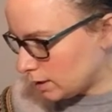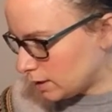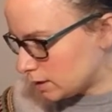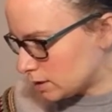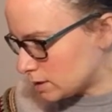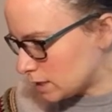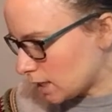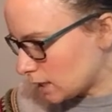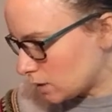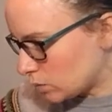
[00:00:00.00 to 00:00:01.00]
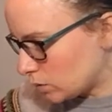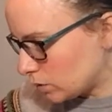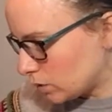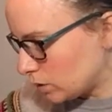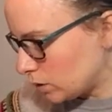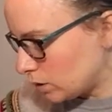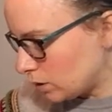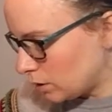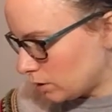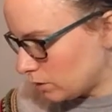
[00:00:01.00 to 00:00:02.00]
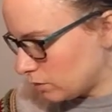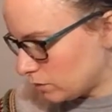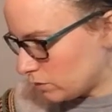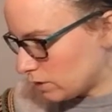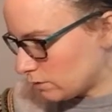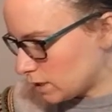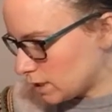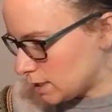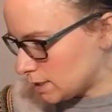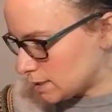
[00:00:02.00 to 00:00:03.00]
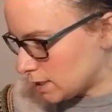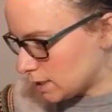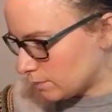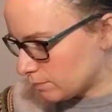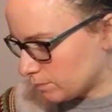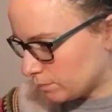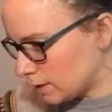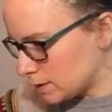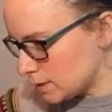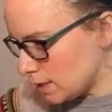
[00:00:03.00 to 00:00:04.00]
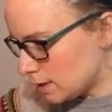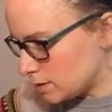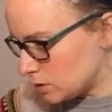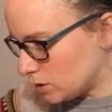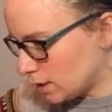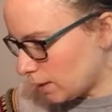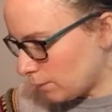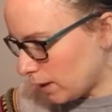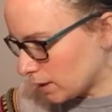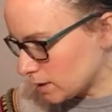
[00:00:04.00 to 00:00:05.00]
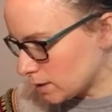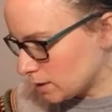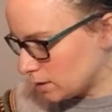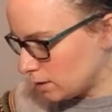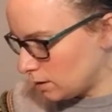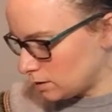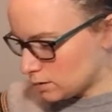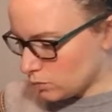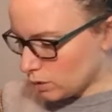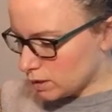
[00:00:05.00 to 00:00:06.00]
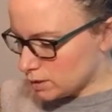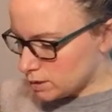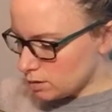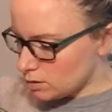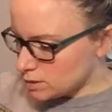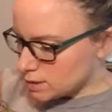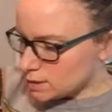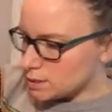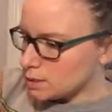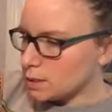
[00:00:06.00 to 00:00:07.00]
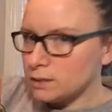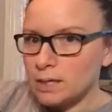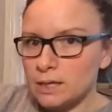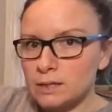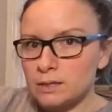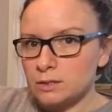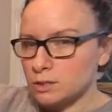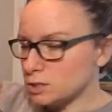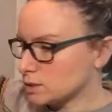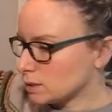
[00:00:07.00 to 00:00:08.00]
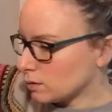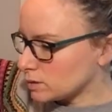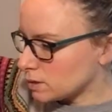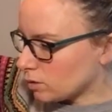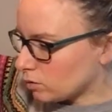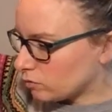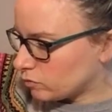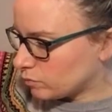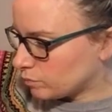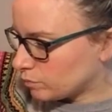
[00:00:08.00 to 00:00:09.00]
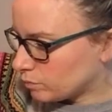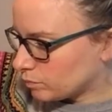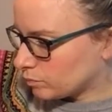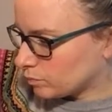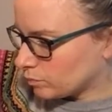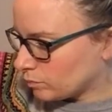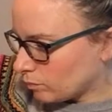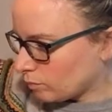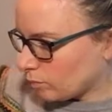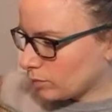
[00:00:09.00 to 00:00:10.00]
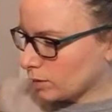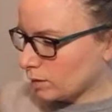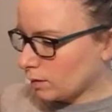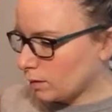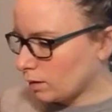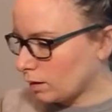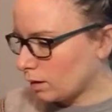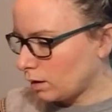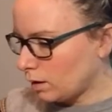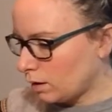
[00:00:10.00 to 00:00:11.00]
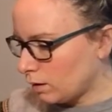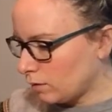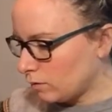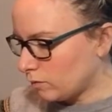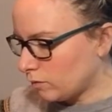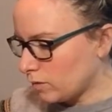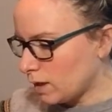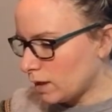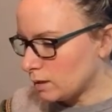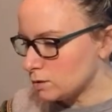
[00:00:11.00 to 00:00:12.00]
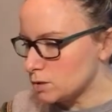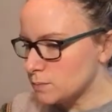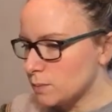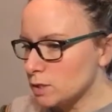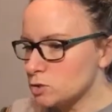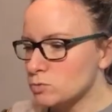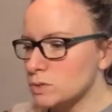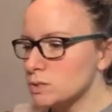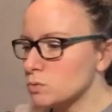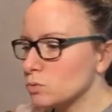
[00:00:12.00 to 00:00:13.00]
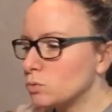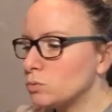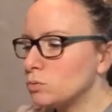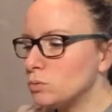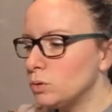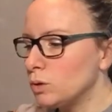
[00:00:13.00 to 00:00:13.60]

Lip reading: in the tape. Very easy. And that's it until you get back to where you started, and then you just cut it off. So then just make sure it's all